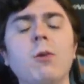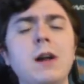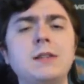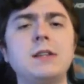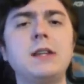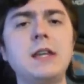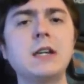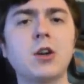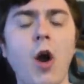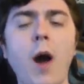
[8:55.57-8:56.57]
What did he
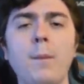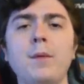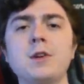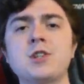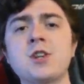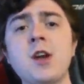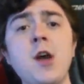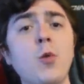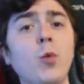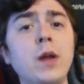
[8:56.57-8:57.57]
accomplish
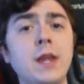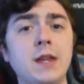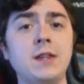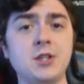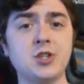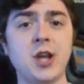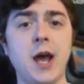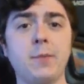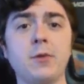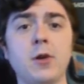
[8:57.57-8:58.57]
within this
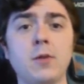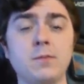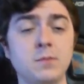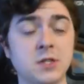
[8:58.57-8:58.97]
chapter,